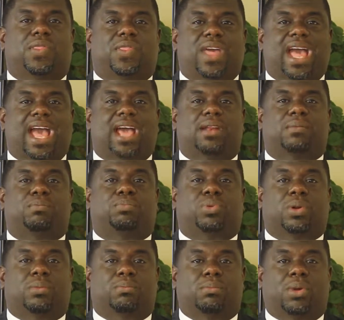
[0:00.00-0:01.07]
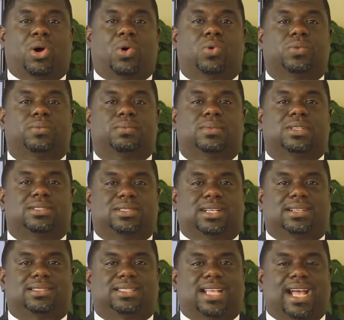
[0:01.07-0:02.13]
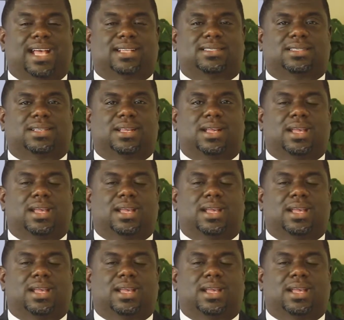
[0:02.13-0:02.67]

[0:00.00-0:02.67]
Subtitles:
that promote success.